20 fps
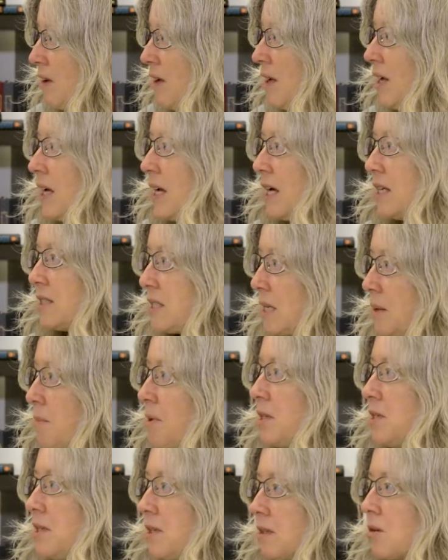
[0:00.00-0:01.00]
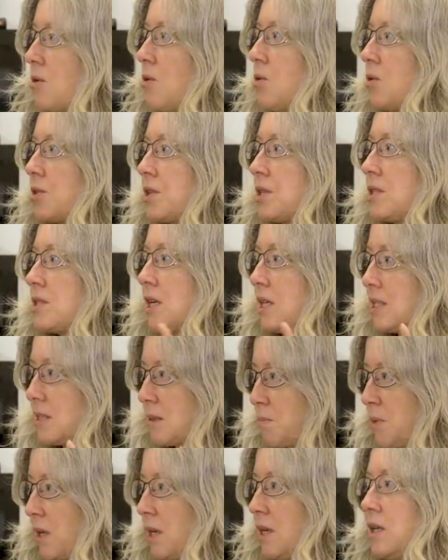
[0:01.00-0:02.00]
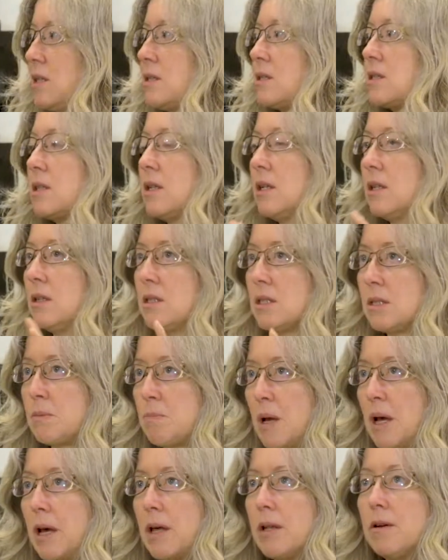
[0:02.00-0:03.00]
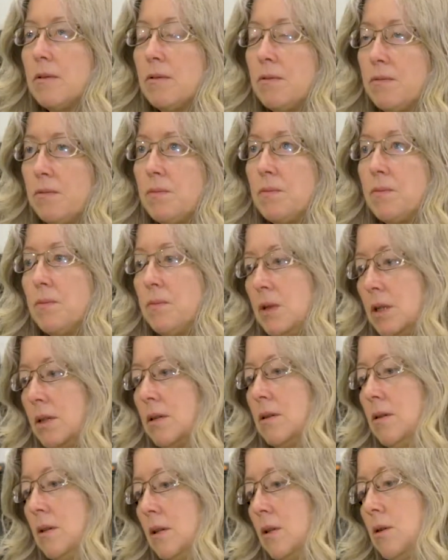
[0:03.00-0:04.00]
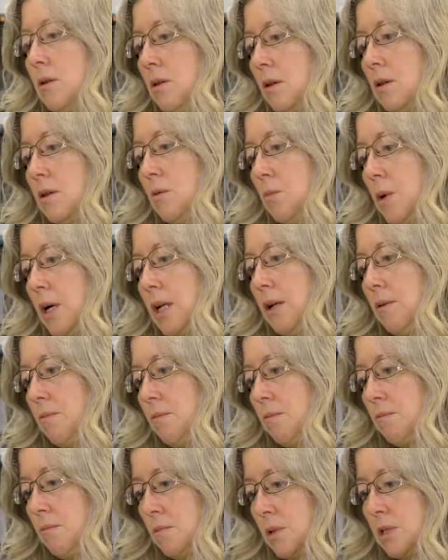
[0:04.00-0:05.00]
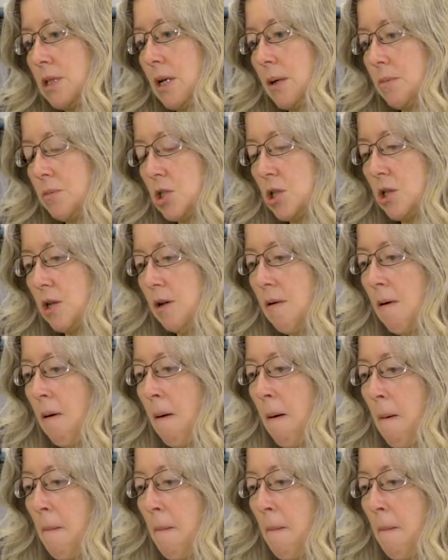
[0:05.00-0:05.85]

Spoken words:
Wow. And same idea. The whole thing takes place in the span of the wedding reception.